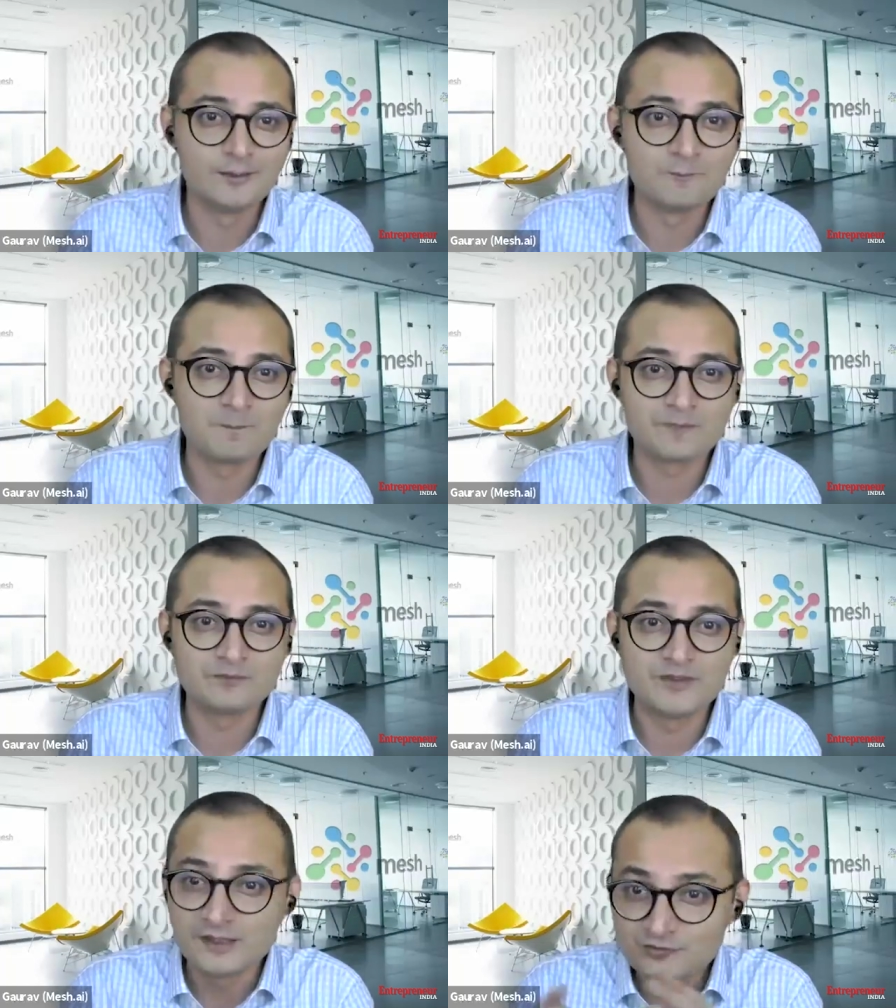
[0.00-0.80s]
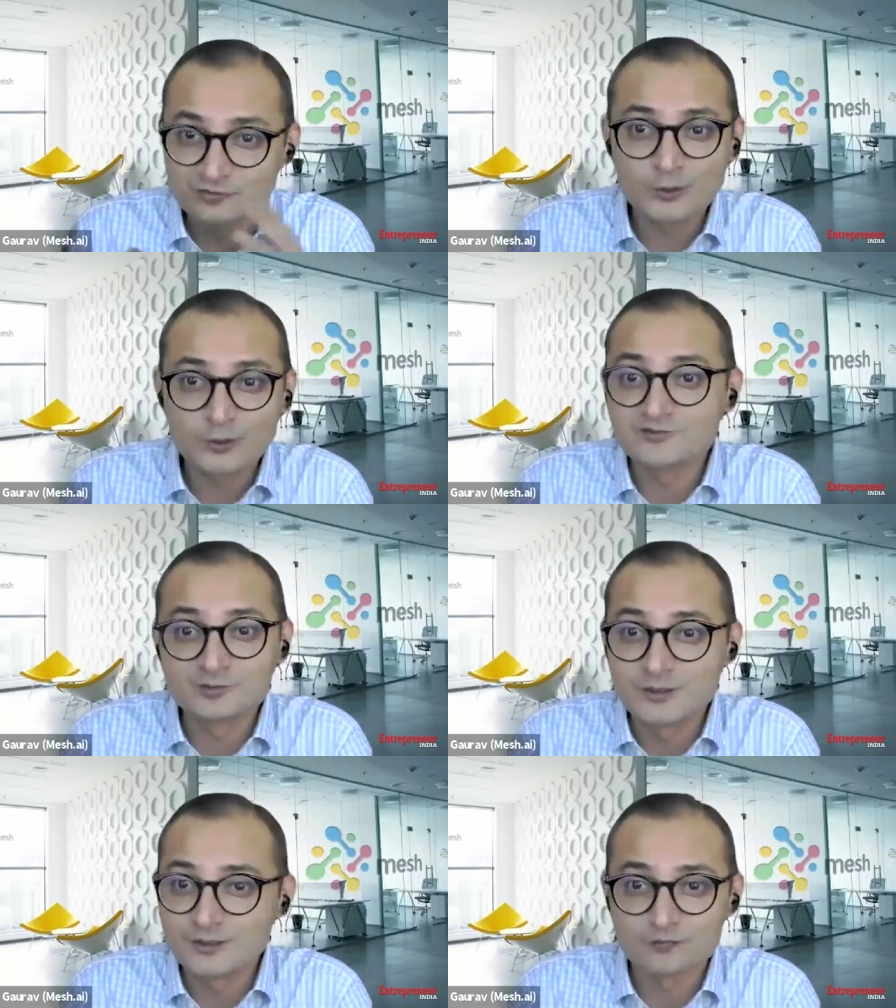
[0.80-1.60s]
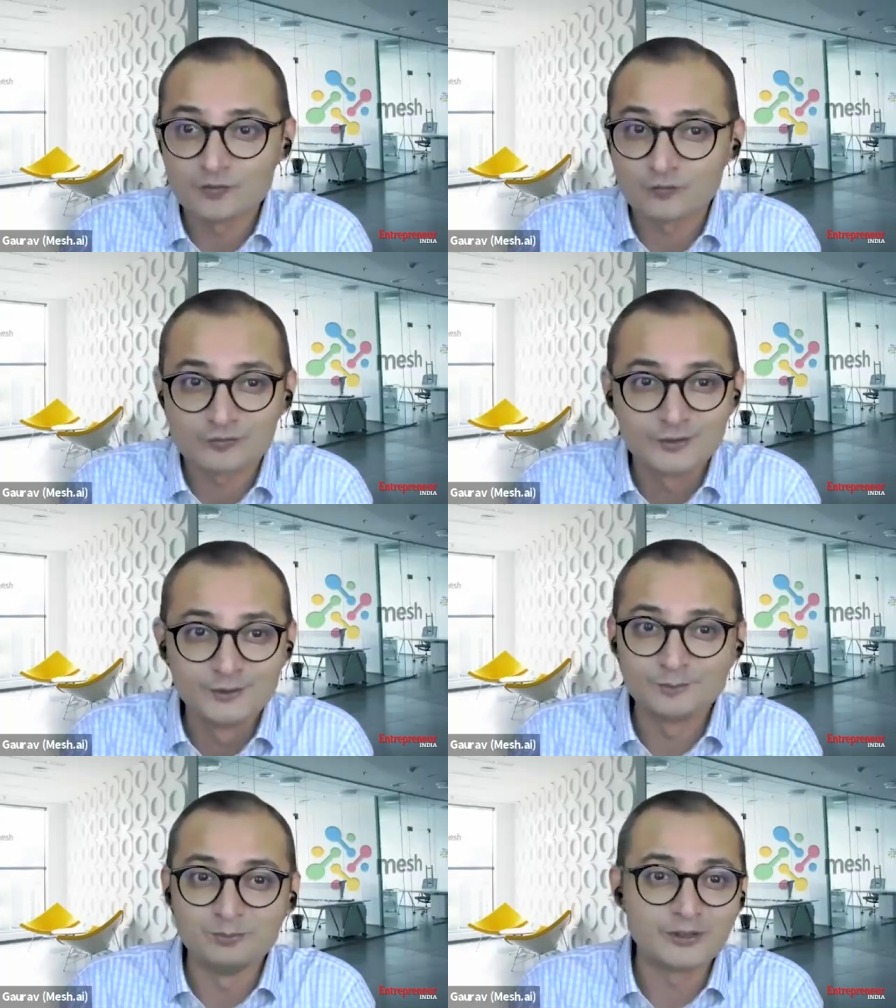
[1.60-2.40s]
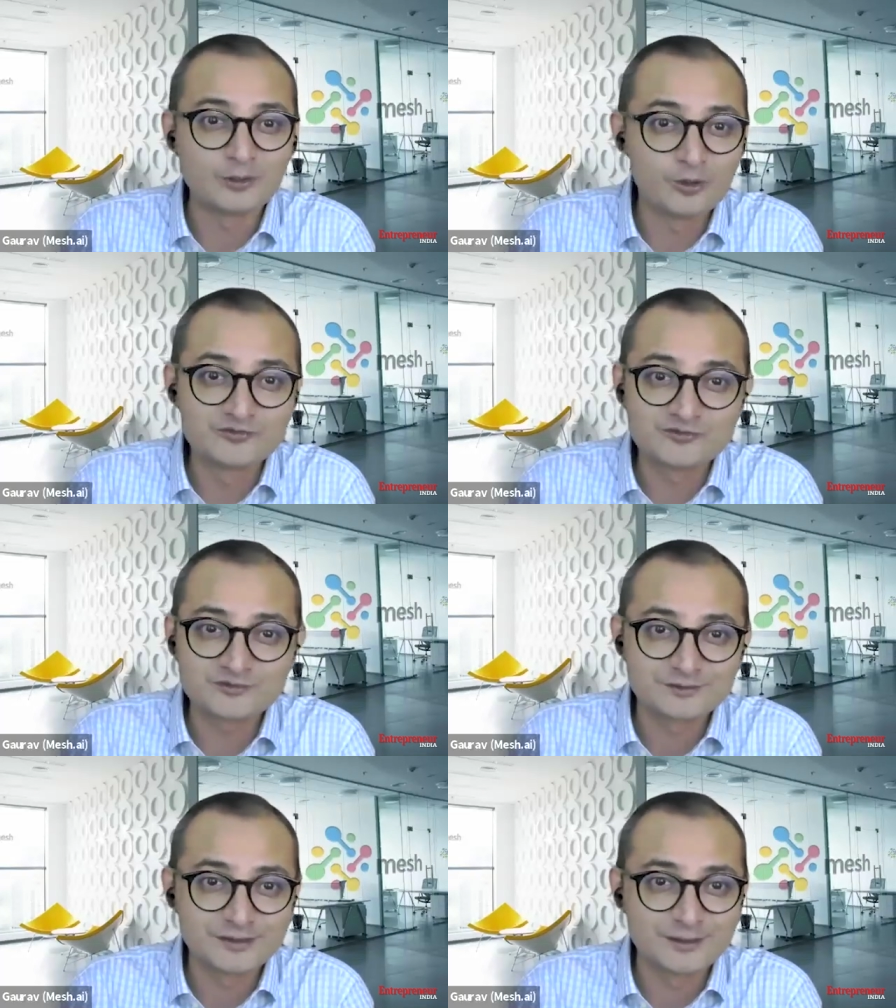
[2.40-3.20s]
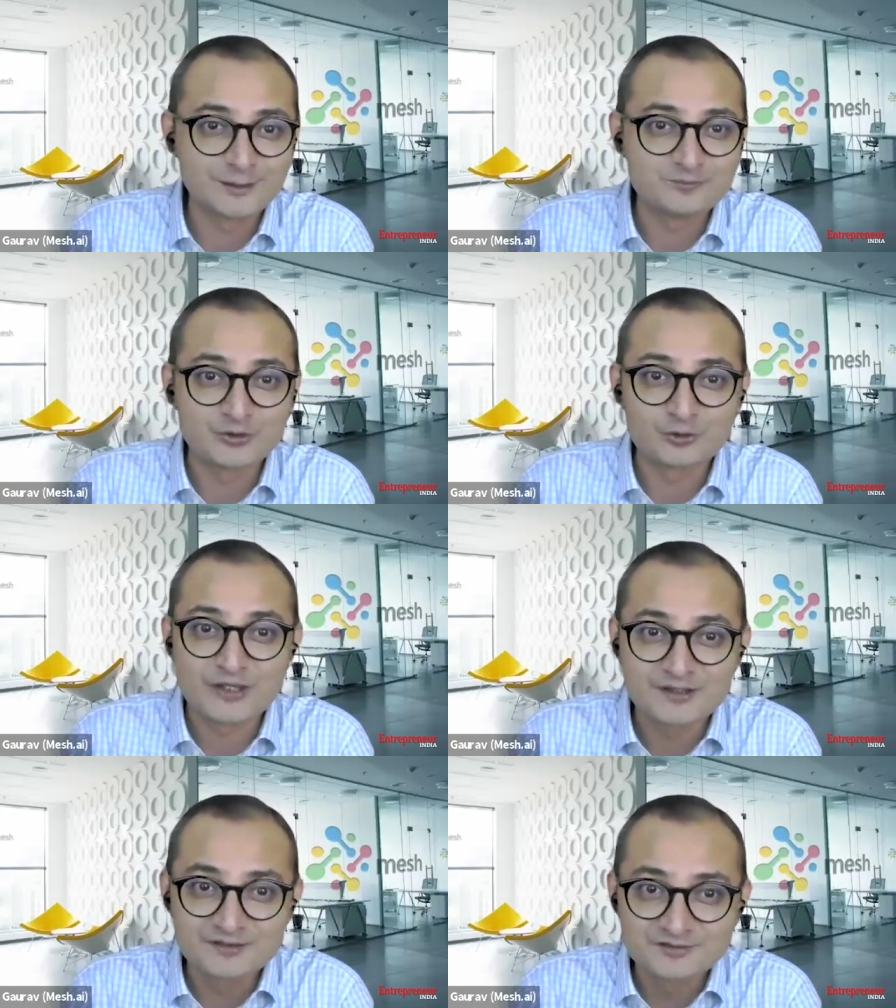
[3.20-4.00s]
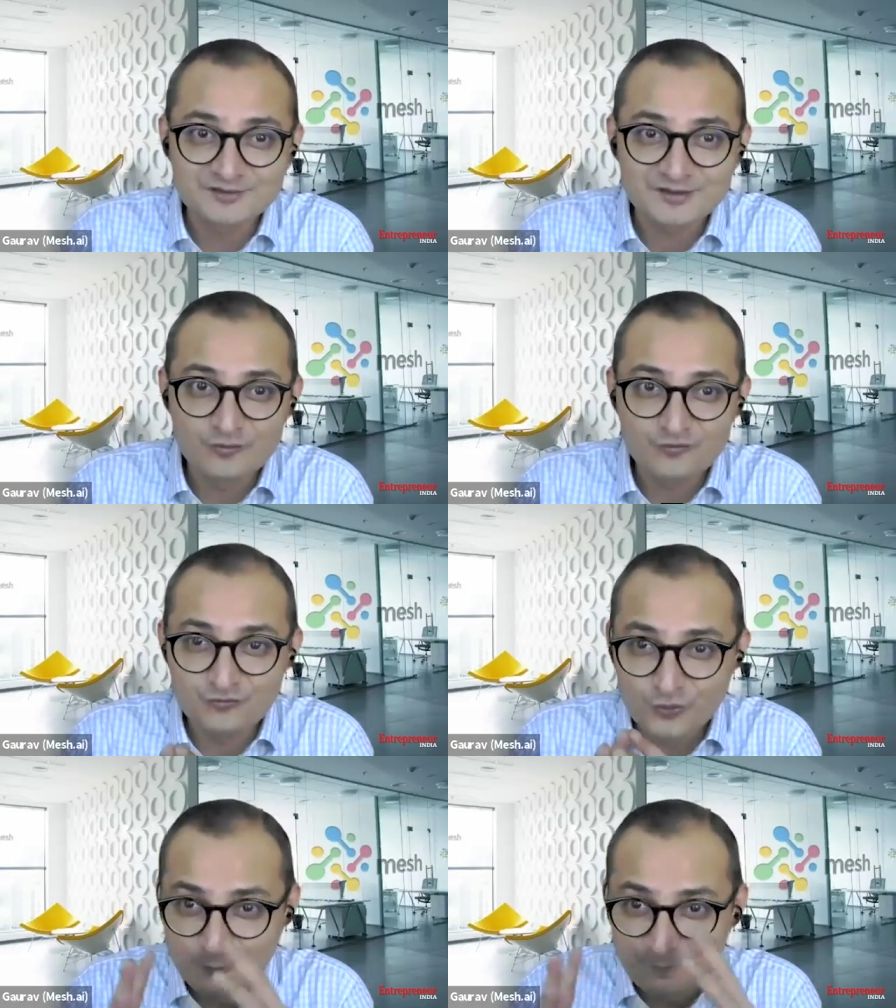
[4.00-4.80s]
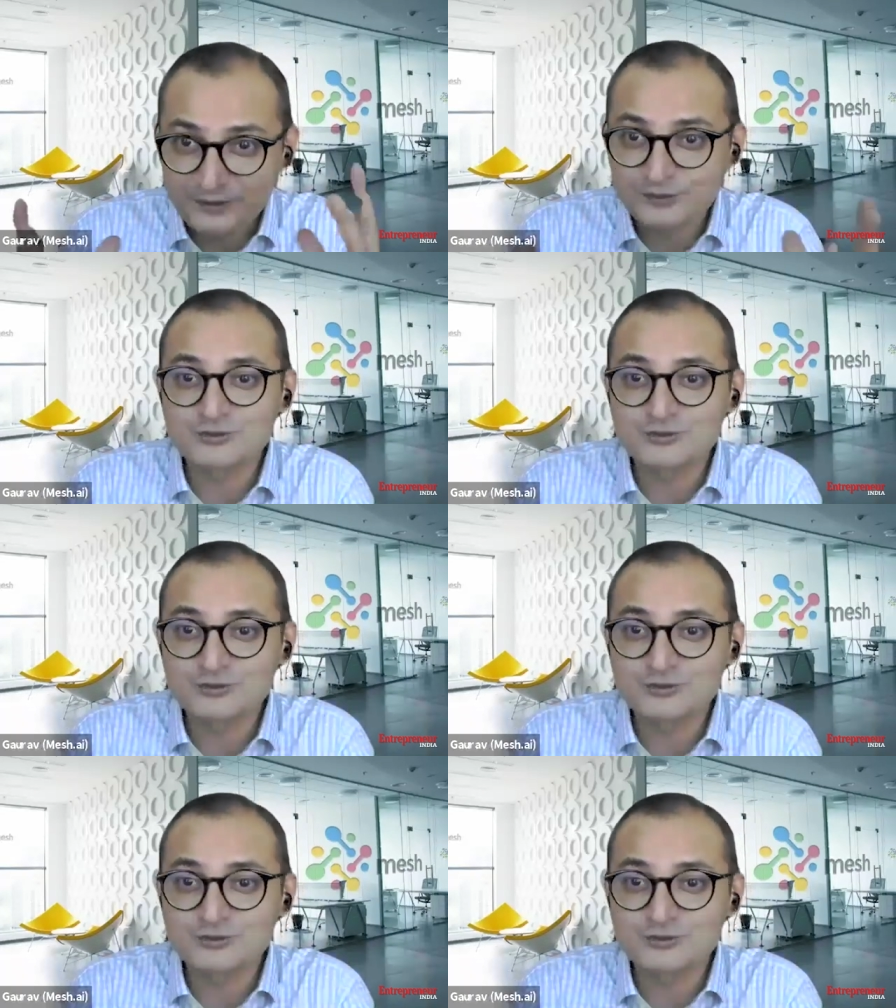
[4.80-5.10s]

um, there is no guesswork involved because um, you know there is a full